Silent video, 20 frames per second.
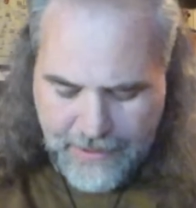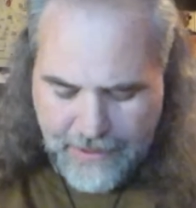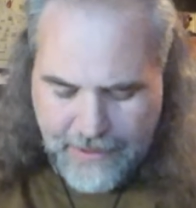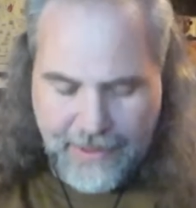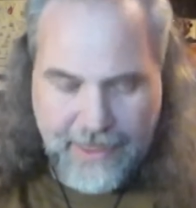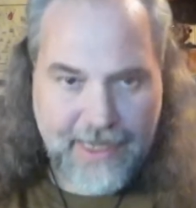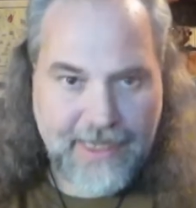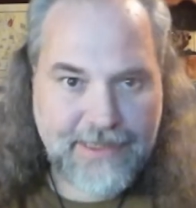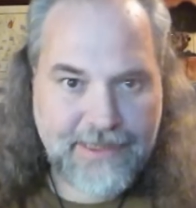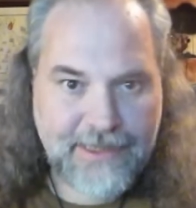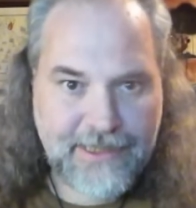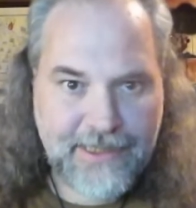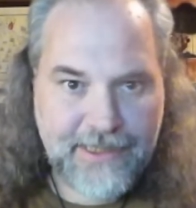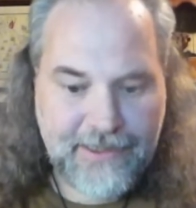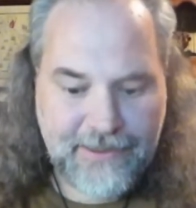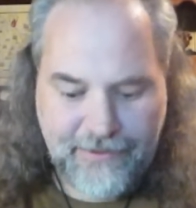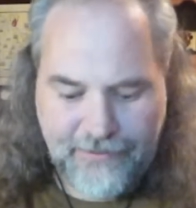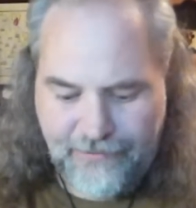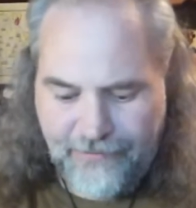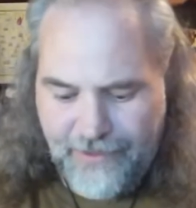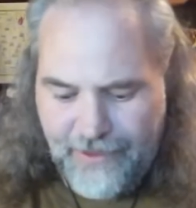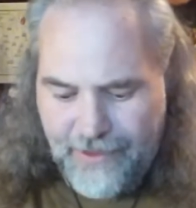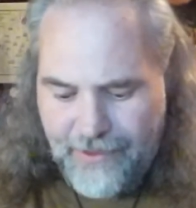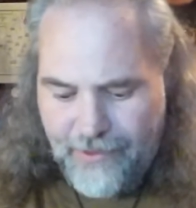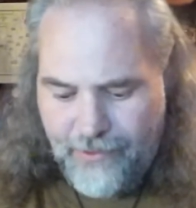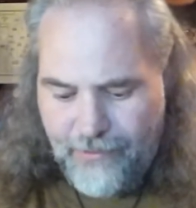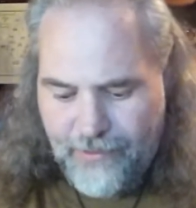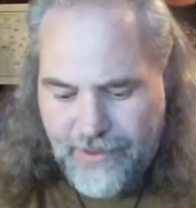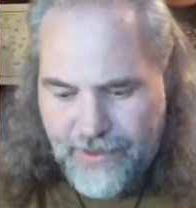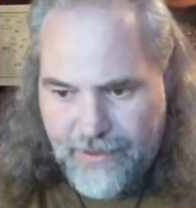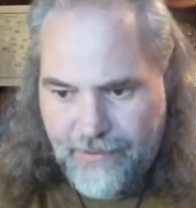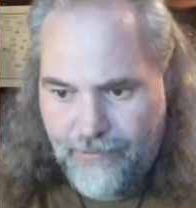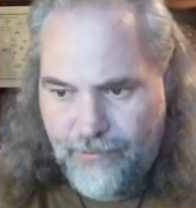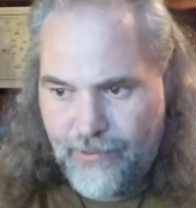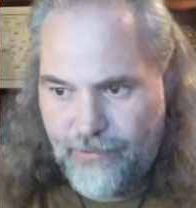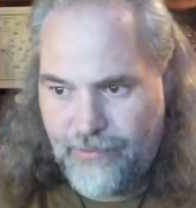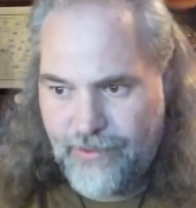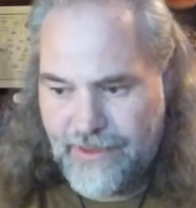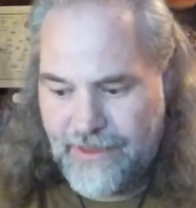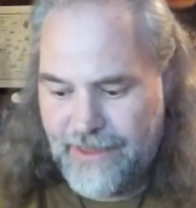Now I seen a video where
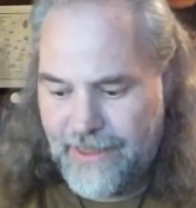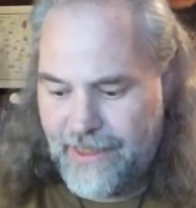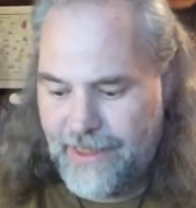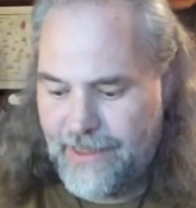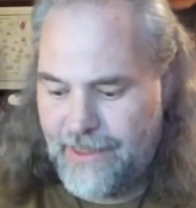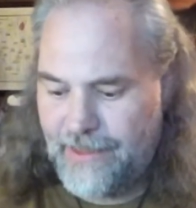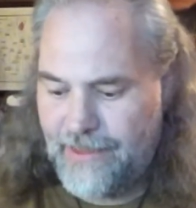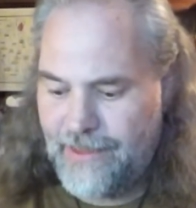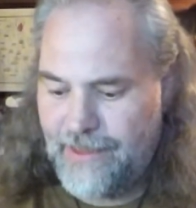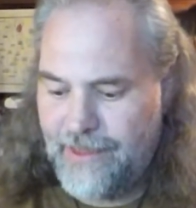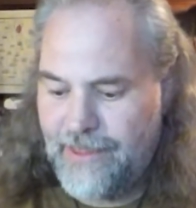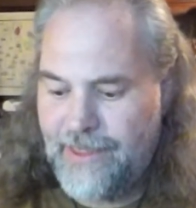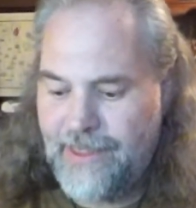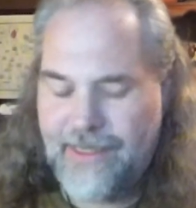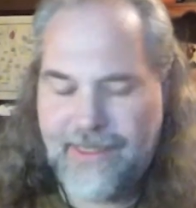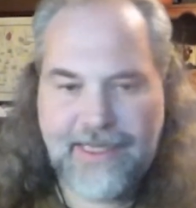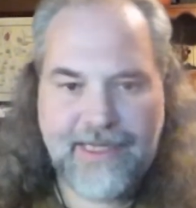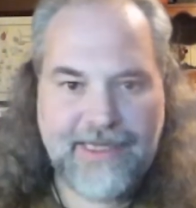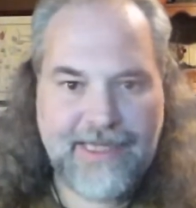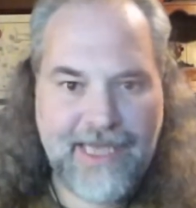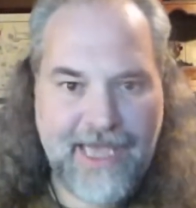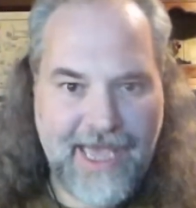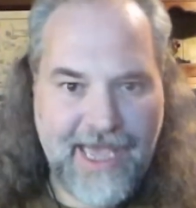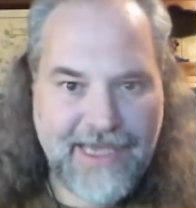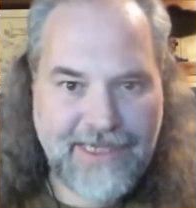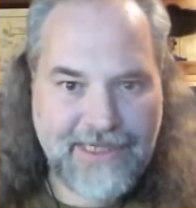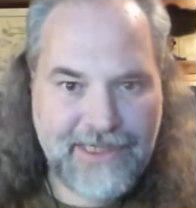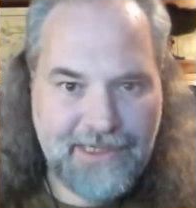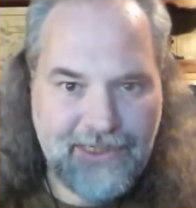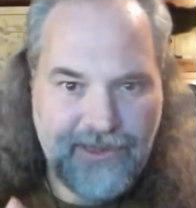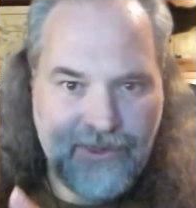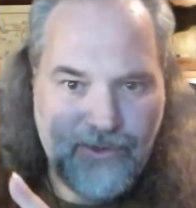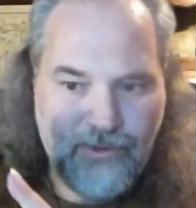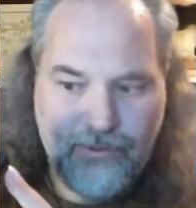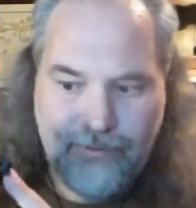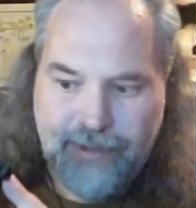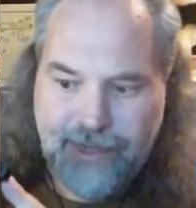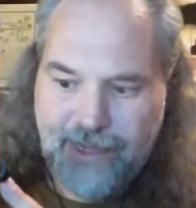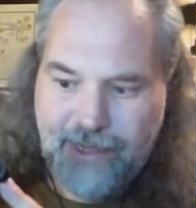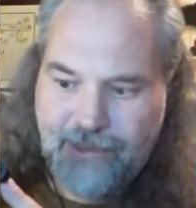someone was saying that the Action 2
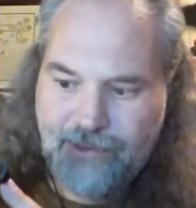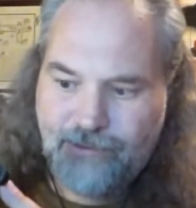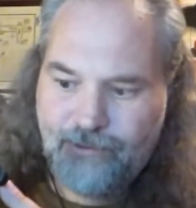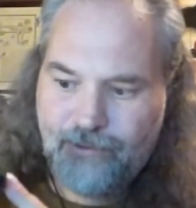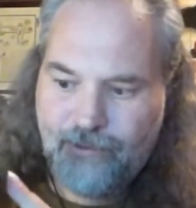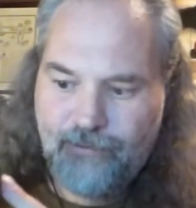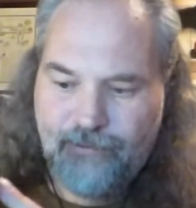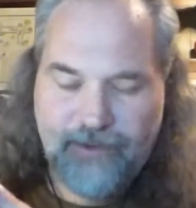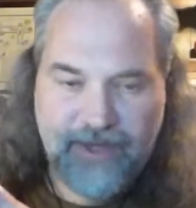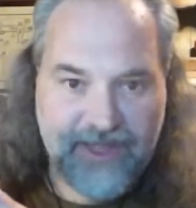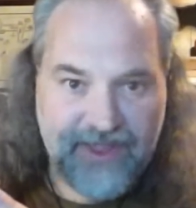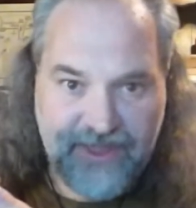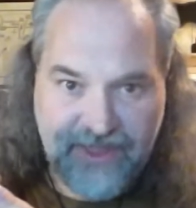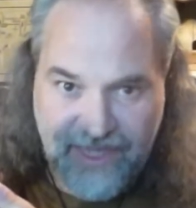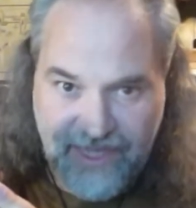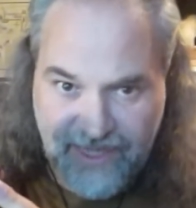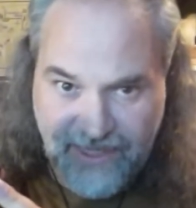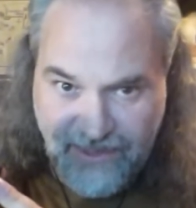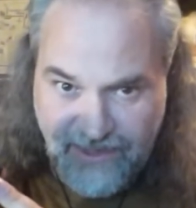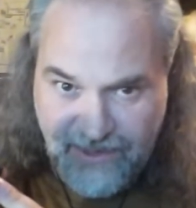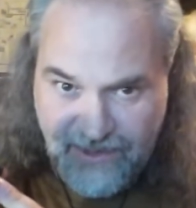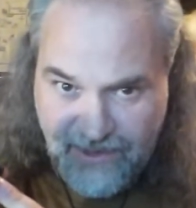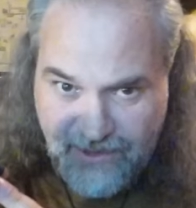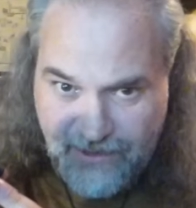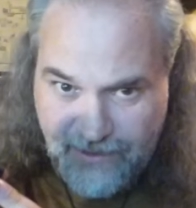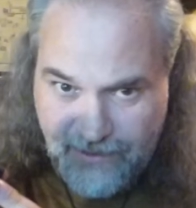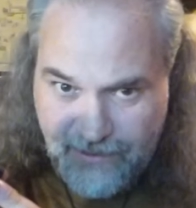mounts will fit this,